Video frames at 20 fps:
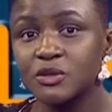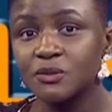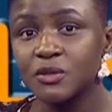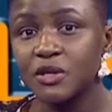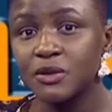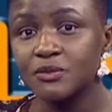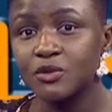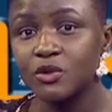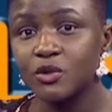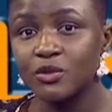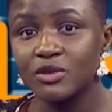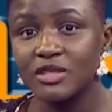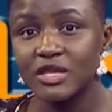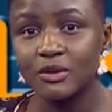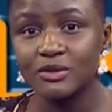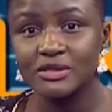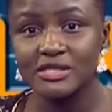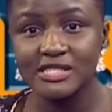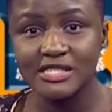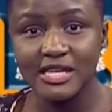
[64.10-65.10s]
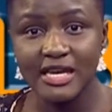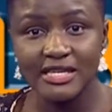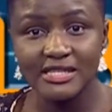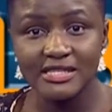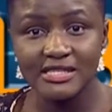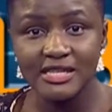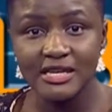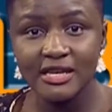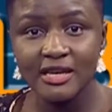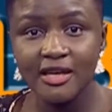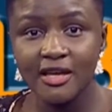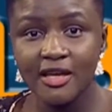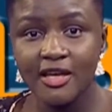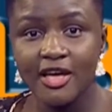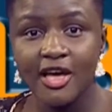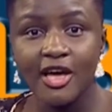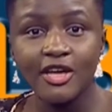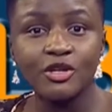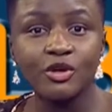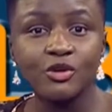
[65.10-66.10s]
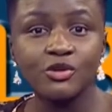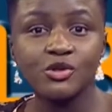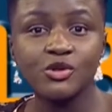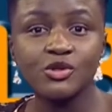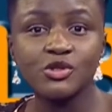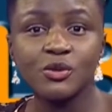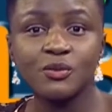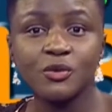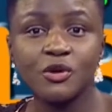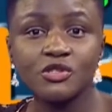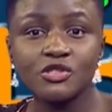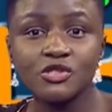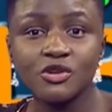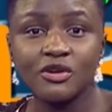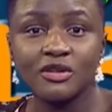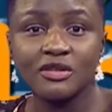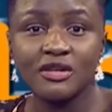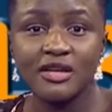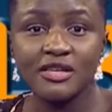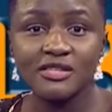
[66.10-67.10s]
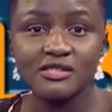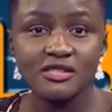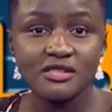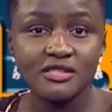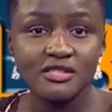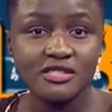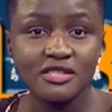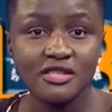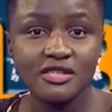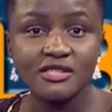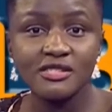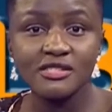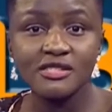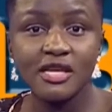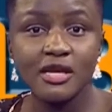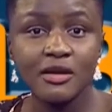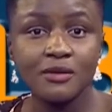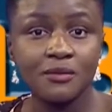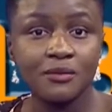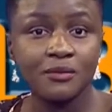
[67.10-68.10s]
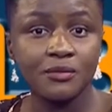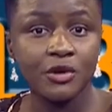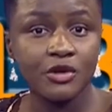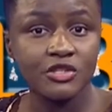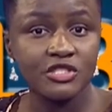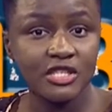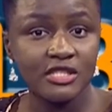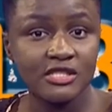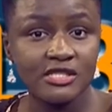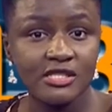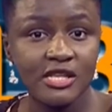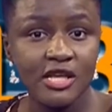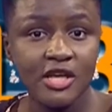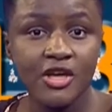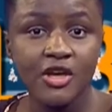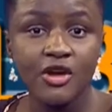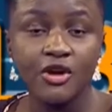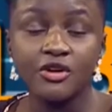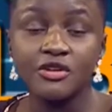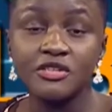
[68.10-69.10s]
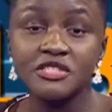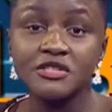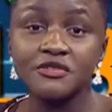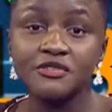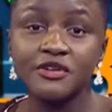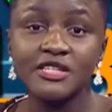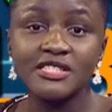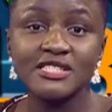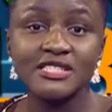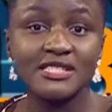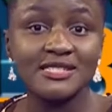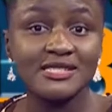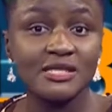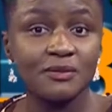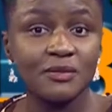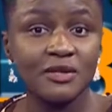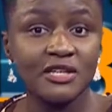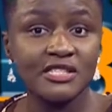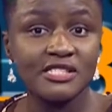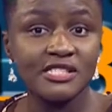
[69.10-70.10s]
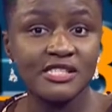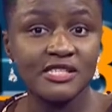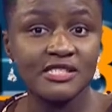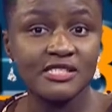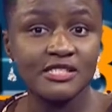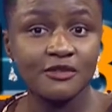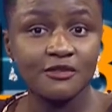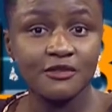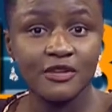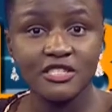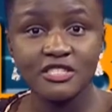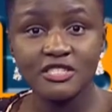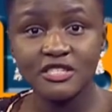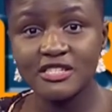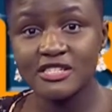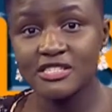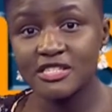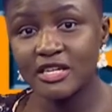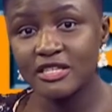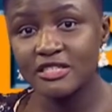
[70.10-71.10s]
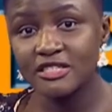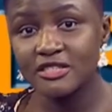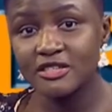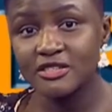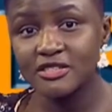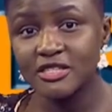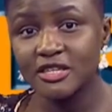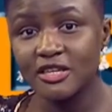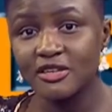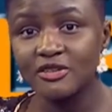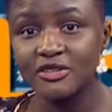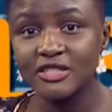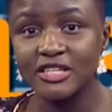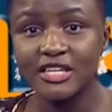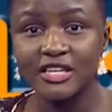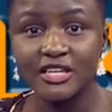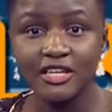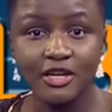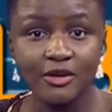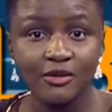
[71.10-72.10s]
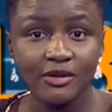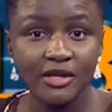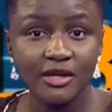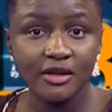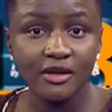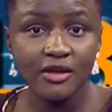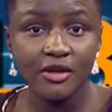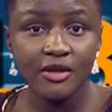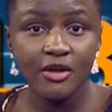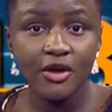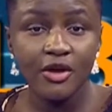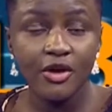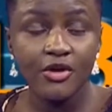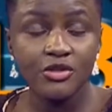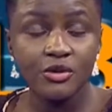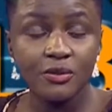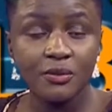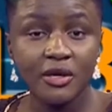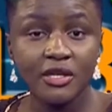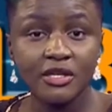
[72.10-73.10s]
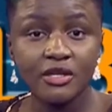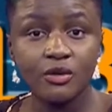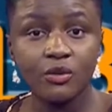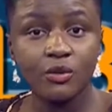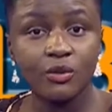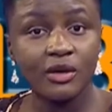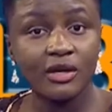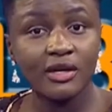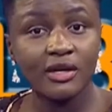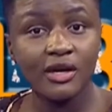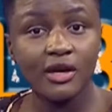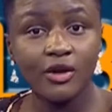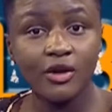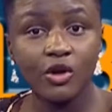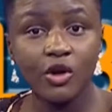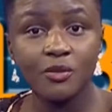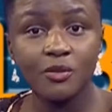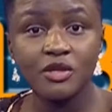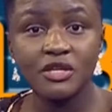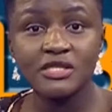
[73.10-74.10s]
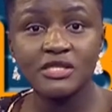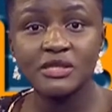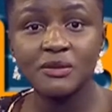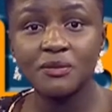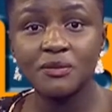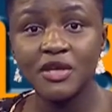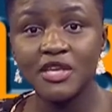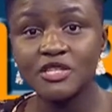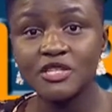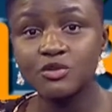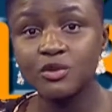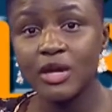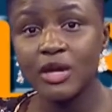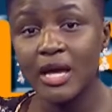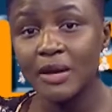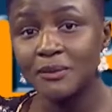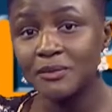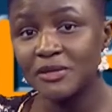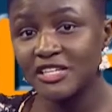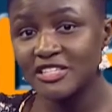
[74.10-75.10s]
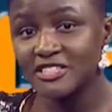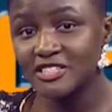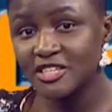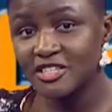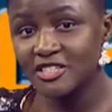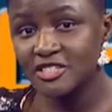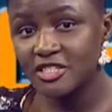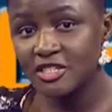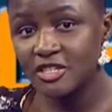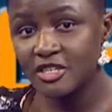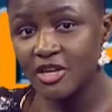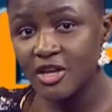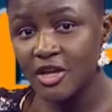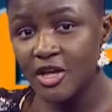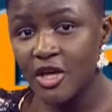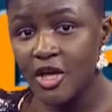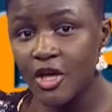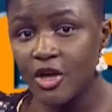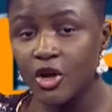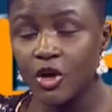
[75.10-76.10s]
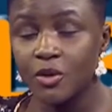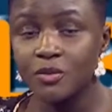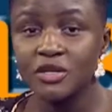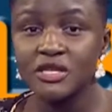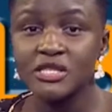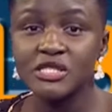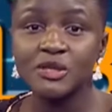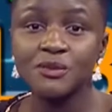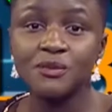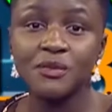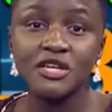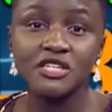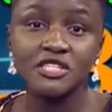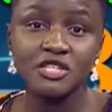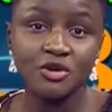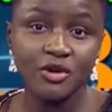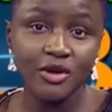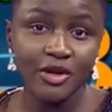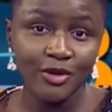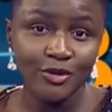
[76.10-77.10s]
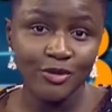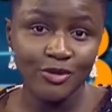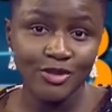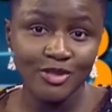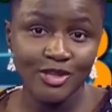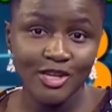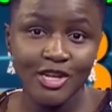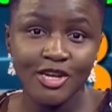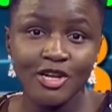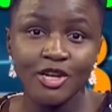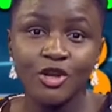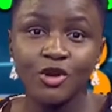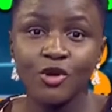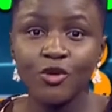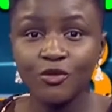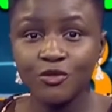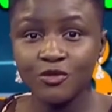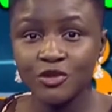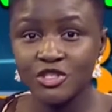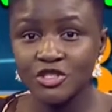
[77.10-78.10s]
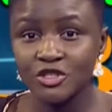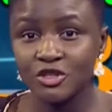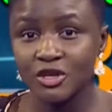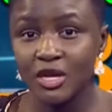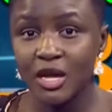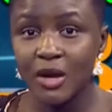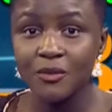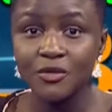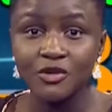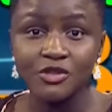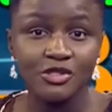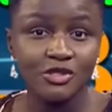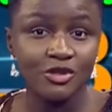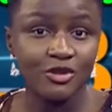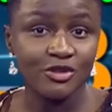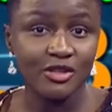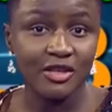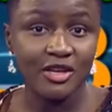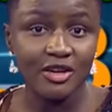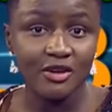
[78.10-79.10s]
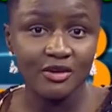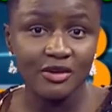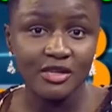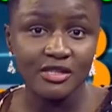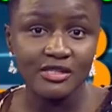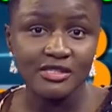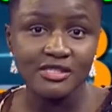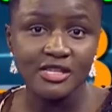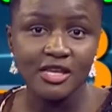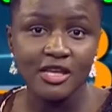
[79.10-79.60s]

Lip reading: people without sight, and also supports organizations and projects on different disability intervention sectors, including hearing, orthopedic work, community-based rehabilitation, community mental health, and low vision, amongst other areas.